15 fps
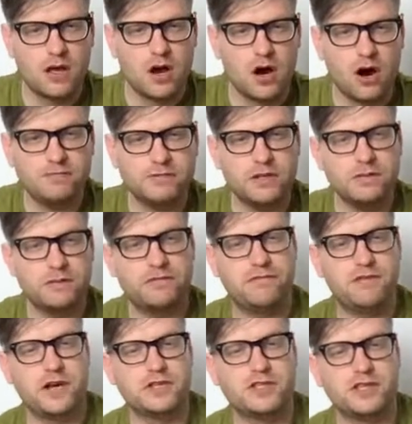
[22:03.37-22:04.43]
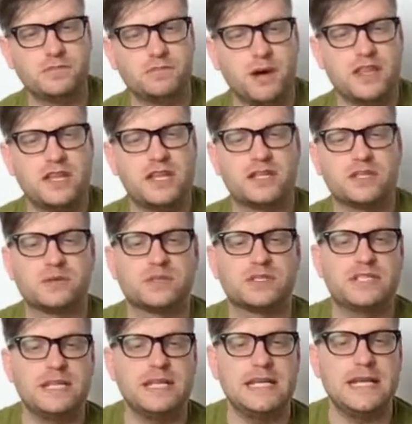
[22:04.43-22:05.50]
Often referred to by the initials
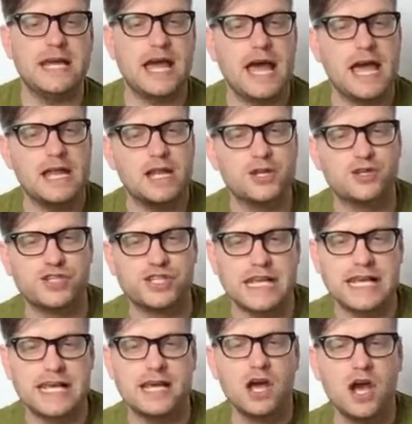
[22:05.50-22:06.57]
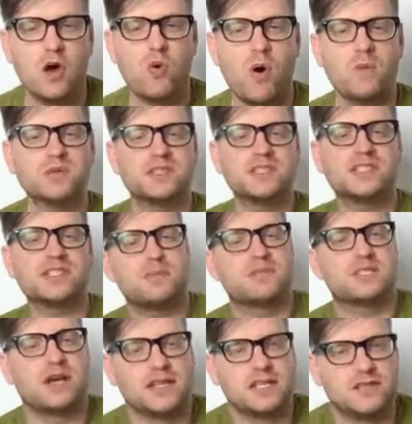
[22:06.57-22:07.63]
TNG, what was the
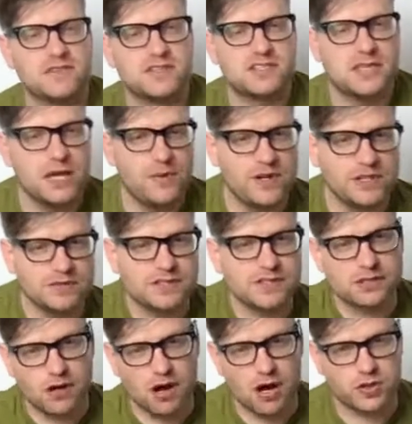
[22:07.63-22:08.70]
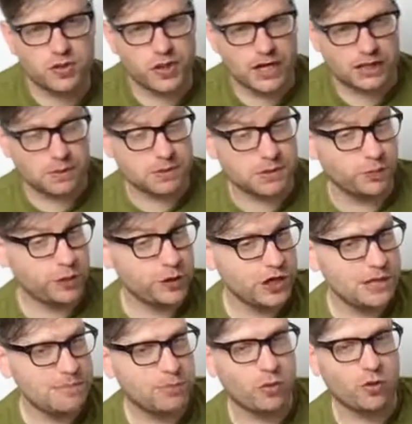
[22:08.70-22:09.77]
subtitle of the series of Star Trek that was
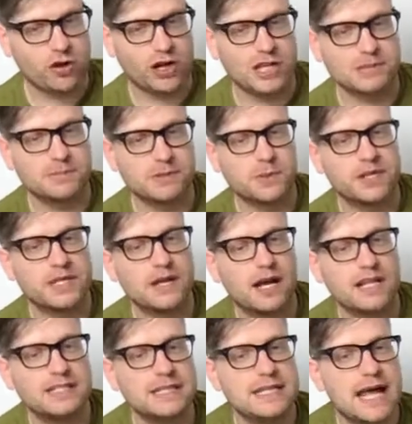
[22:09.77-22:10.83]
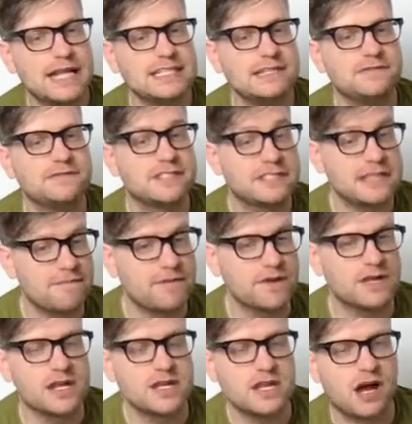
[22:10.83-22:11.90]
originally broadcast between
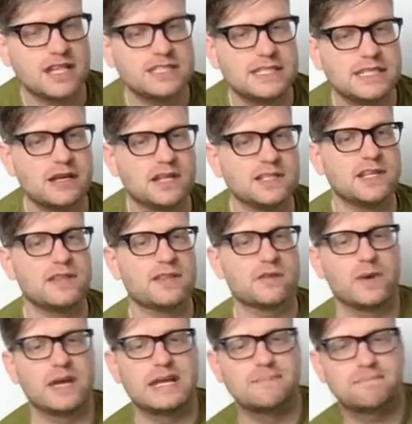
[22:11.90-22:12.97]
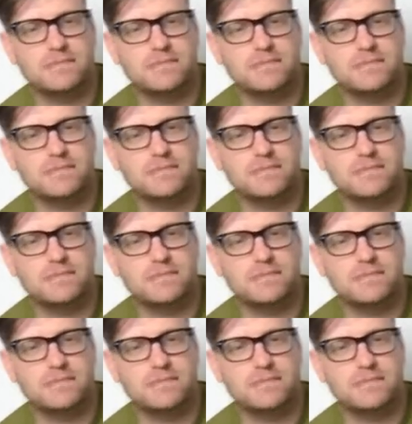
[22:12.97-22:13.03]
1987 and 1993?